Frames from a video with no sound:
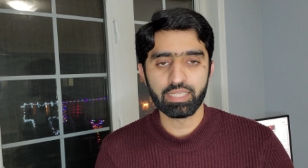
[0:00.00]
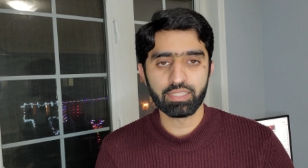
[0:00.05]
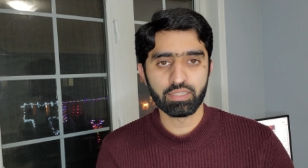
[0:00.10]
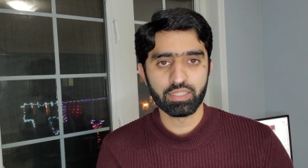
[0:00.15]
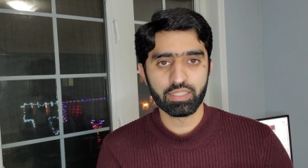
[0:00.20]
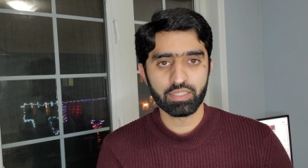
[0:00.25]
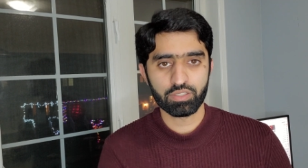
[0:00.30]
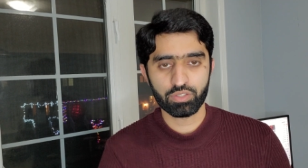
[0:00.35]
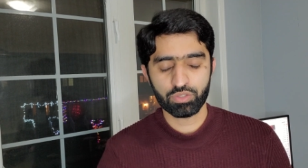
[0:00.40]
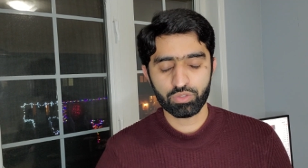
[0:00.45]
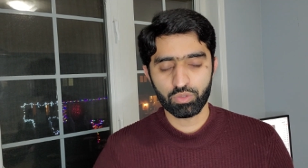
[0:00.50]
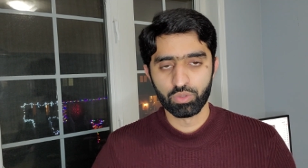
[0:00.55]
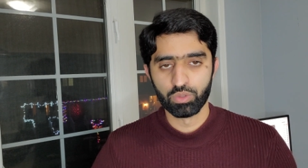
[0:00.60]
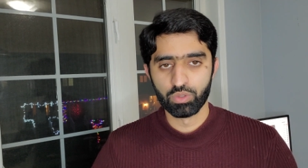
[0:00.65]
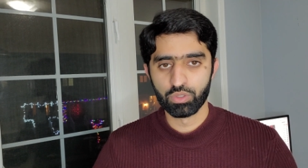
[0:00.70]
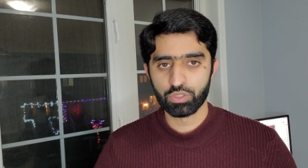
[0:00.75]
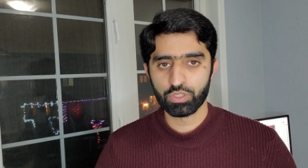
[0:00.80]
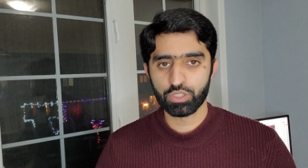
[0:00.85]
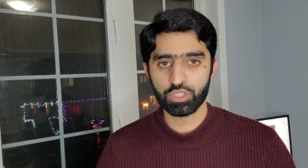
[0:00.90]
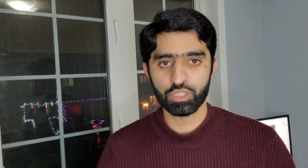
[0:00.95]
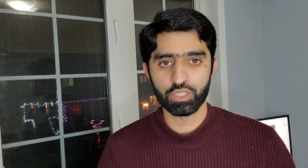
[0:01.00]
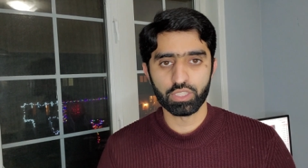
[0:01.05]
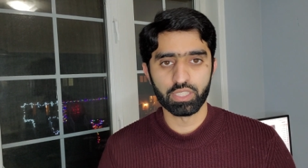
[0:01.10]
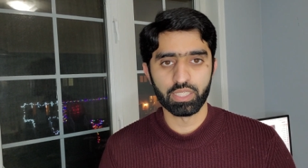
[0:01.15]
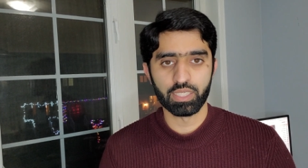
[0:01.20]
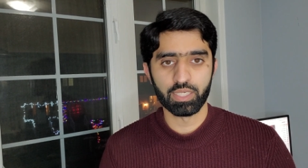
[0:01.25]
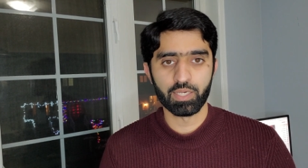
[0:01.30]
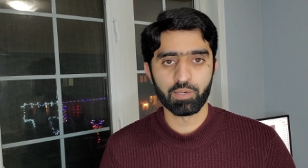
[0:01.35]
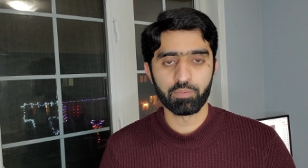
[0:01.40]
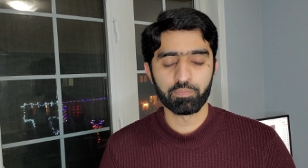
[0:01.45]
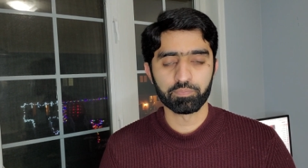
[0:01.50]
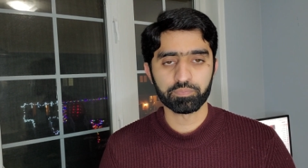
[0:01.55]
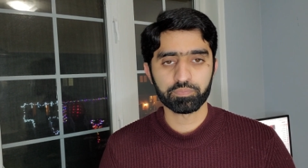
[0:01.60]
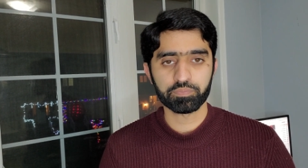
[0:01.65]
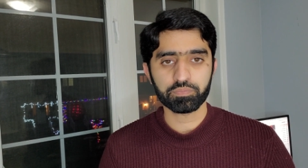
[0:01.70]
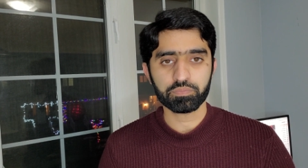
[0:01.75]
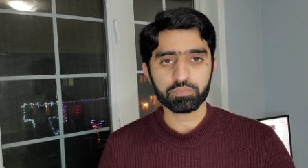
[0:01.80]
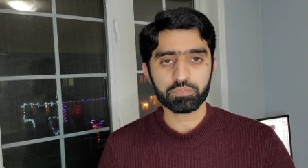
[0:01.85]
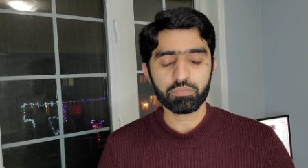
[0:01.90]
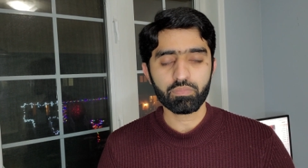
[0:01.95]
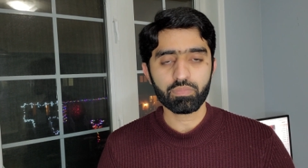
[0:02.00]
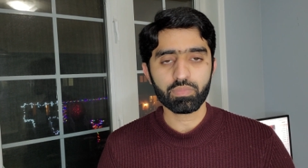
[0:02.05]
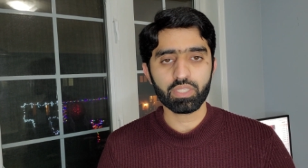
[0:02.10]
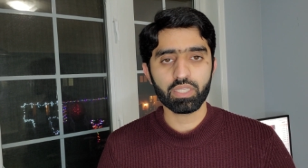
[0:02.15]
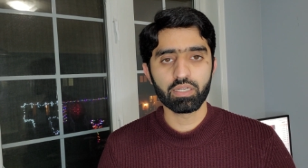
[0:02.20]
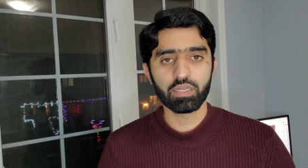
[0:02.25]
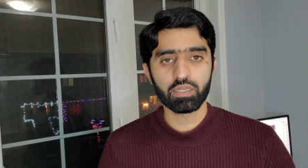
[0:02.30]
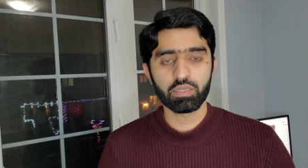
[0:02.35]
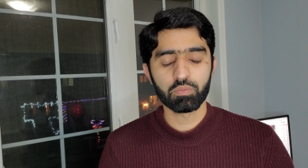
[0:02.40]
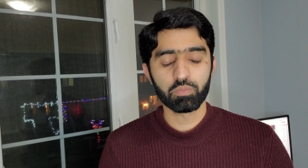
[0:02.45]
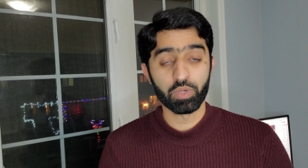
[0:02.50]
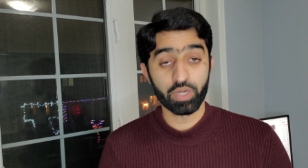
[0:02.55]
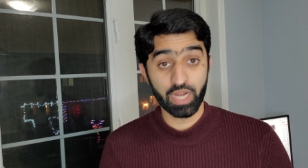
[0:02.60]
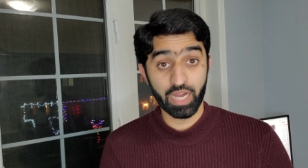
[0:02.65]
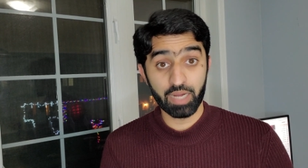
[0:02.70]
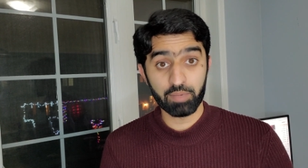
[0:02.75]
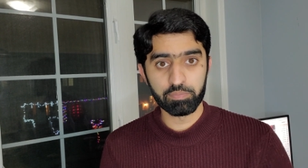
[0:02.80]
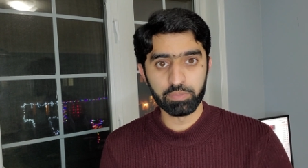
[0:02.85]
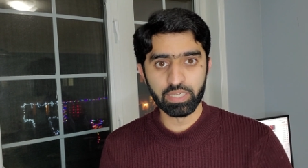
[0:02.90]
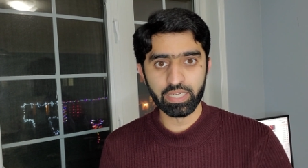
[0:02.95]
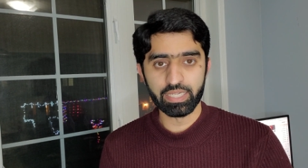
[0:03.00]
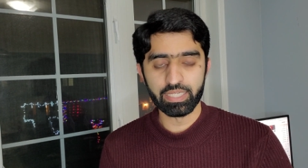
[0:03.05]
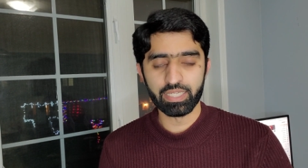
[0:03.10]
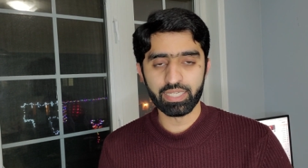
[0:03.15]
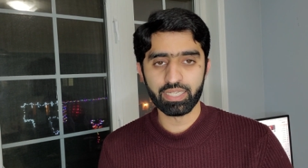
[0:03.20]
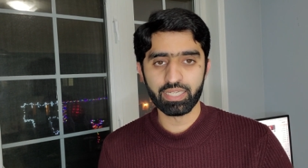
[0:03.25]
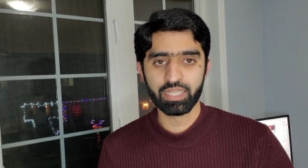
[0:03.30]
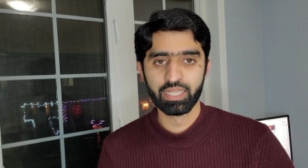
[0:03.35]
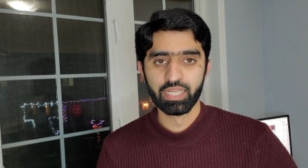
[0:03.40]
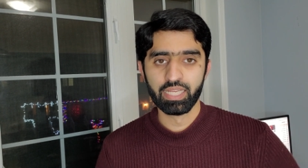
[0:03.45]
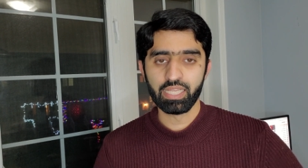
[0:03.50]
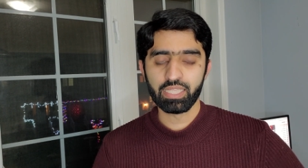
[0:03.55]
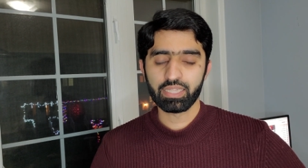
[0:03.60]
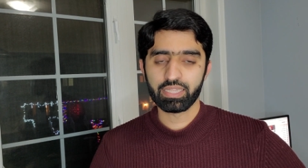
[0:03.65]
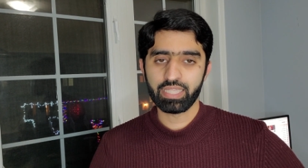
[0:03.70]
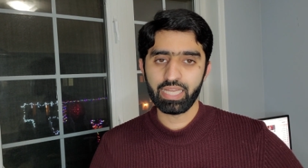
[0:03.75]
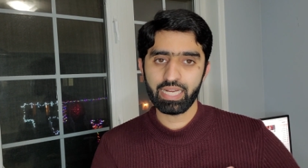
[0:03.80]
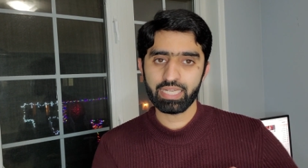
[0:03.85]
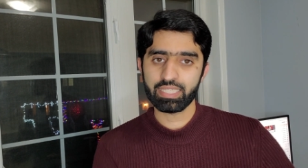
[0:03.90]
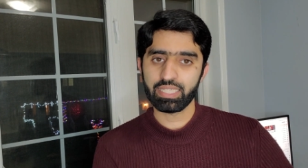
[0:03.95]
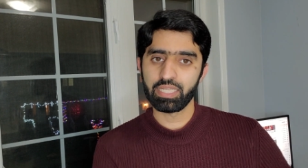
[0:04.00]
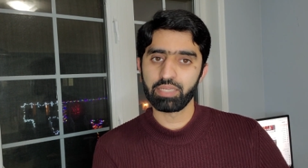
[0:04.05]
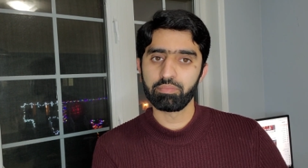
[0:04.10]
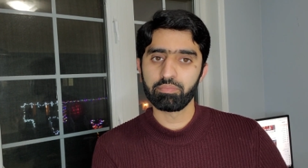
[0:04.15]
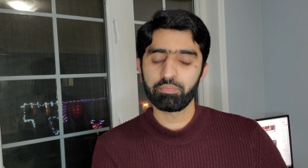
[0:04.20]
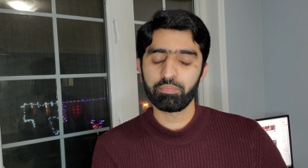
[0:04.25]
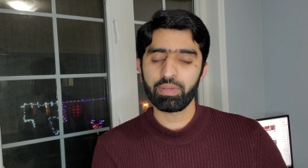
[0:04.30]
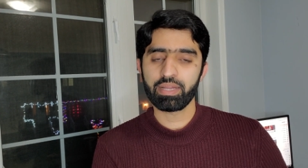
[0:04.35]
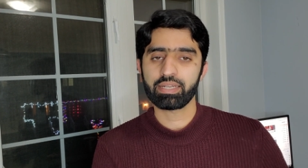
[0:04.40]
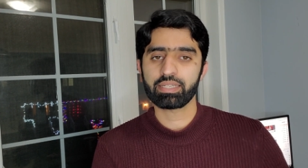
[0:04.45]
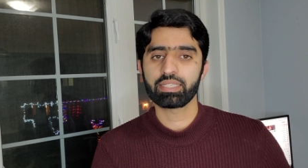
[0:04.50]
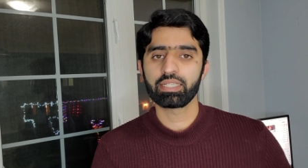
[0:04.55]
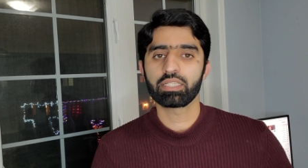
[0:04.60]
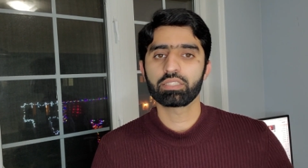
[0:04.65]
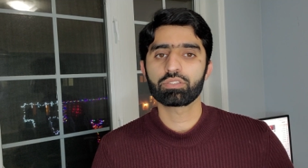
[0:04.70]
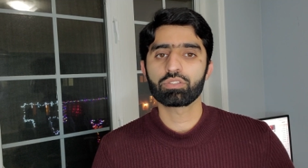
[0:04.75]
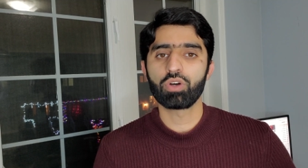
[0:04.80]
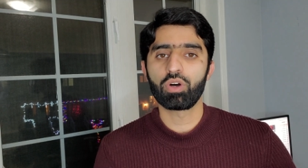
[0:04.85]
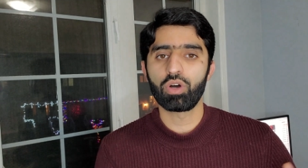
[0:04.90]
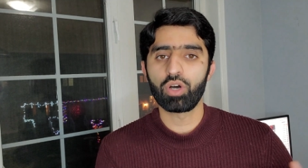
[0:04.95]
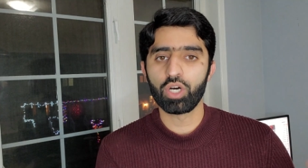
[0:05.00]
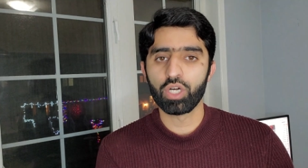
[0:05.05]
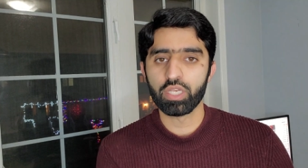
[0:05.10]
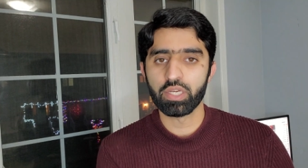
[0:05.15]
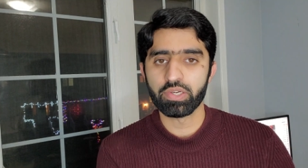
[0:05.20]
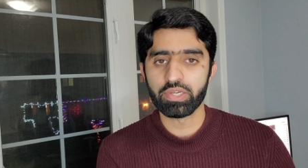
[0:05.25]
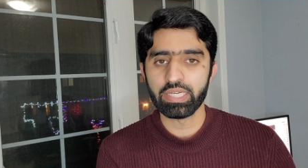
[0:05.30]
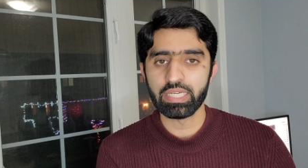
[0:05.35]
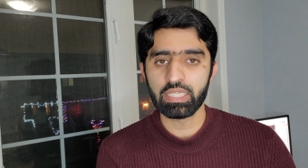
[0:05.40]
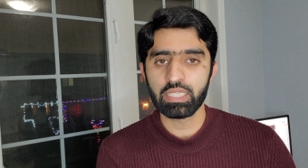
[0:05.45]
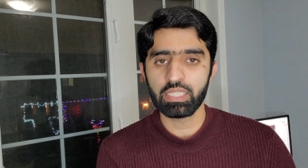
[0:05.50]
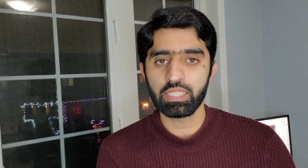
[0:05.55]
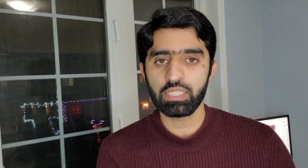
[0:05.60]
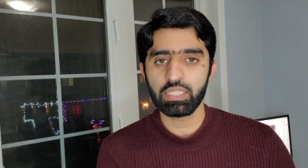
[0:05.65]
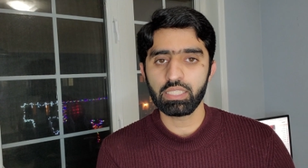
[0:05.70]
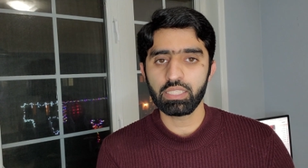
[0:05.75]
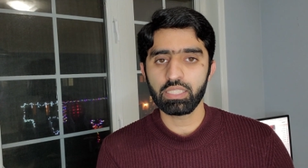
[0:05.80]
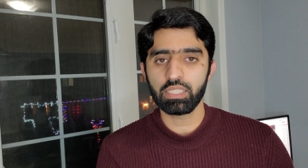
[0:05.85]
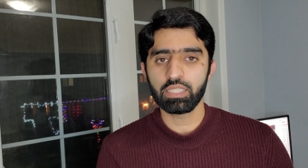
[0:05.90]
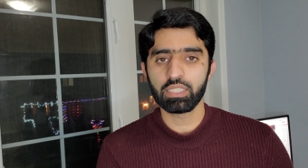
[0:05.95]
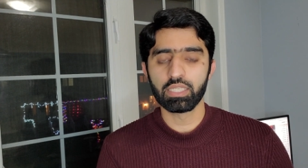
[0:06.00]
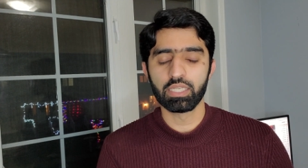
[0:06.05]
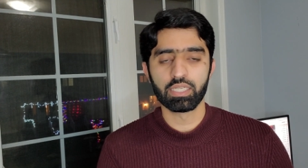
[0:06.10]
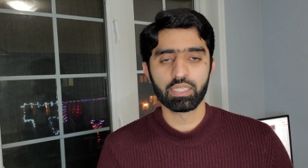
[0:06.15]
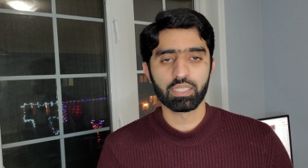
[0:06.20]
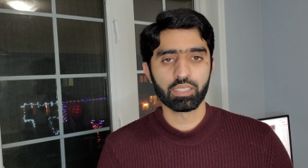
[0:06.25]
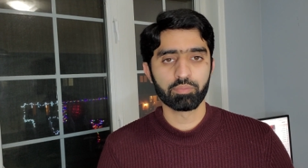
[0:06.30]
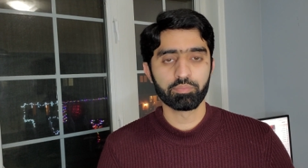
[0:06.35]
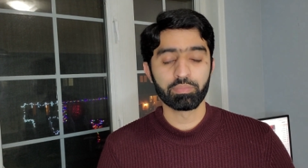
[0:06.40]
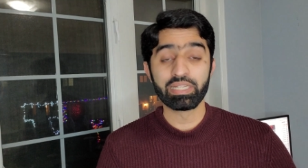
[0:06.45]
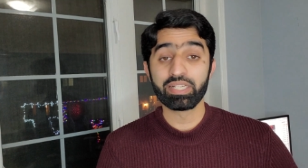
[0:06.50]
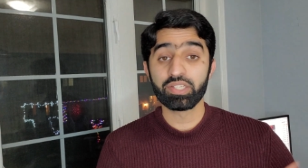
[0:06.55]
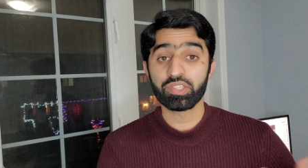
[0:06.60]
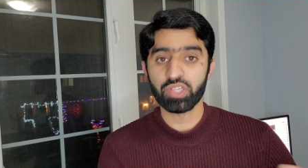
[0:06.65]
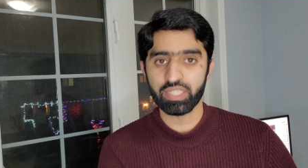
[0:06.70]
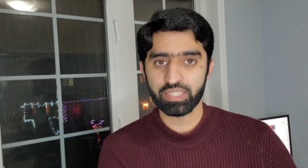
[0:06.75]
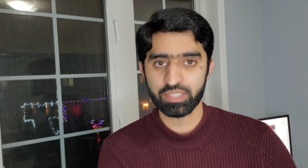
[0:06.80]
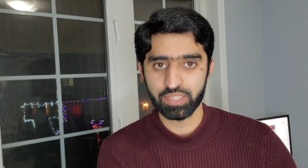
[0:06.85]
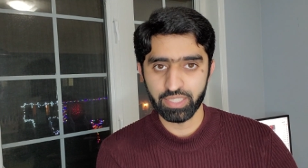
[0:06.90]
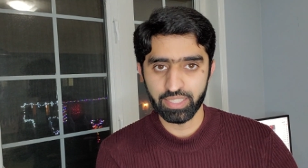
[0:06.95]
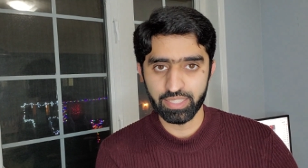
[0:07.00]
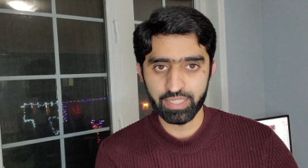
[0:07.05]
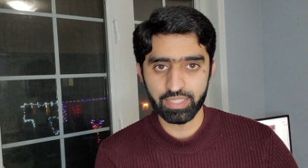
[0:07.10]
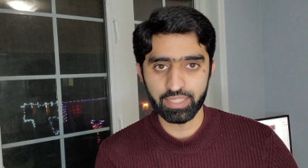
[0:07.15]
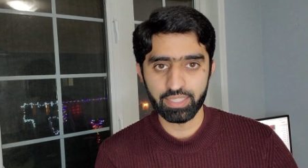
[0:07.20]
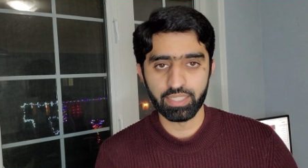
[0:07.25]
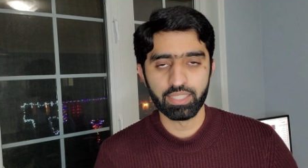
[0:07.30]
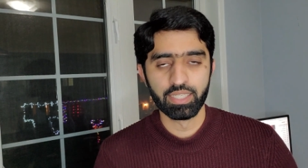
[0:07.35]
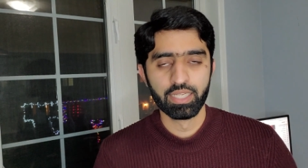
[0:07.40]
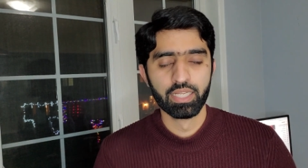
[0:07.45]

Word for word: and their scores um, uh, were updated, that impact has already uh, been translated.